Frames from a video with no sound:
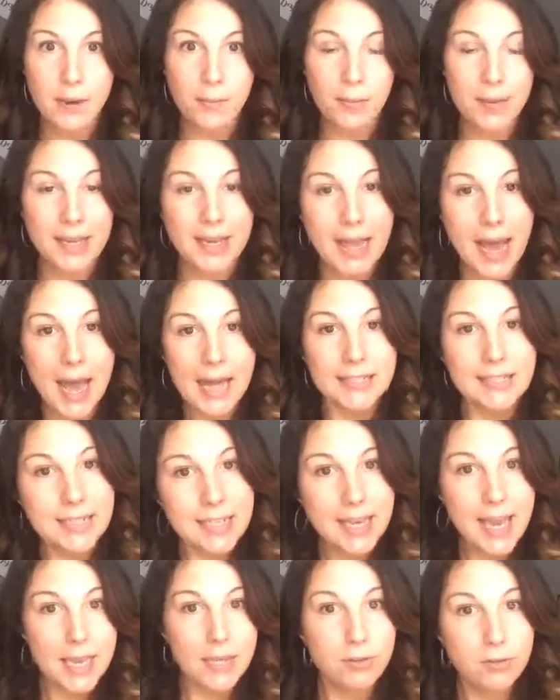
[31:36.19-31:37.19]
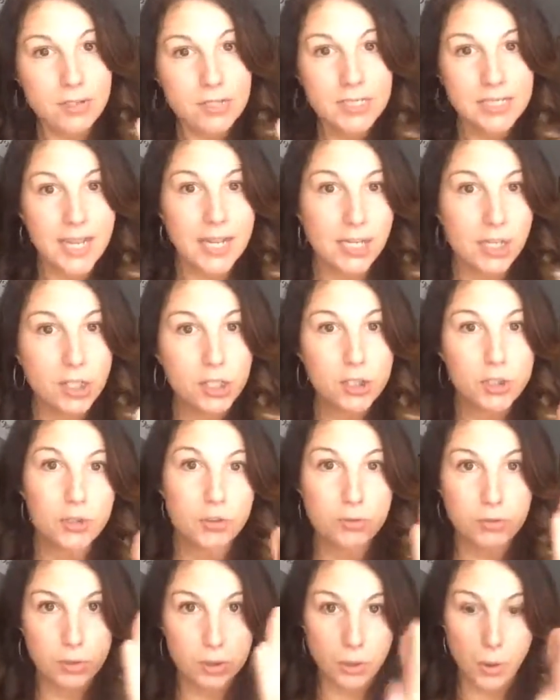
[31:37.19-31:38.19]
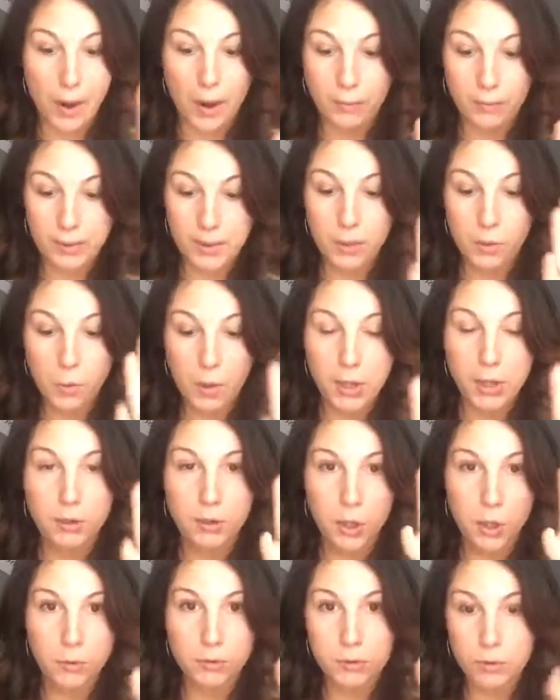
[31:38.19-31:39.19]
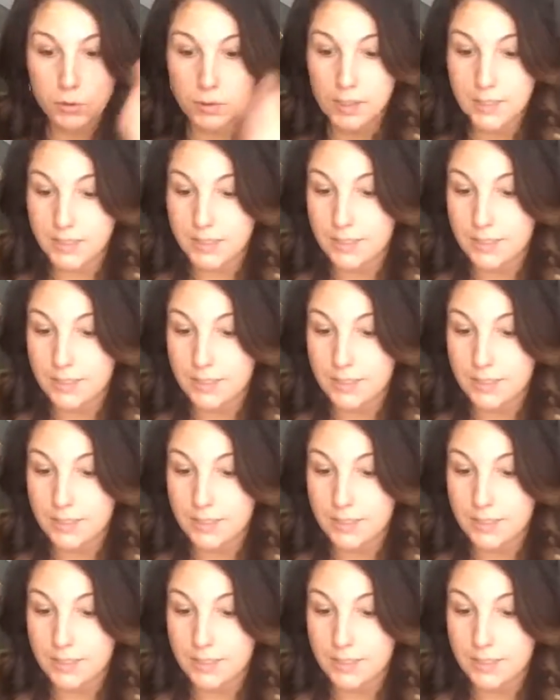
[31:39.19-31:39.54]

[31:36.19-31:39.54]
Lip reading: We got to get you to stand in your truth. So I really want you to go do this.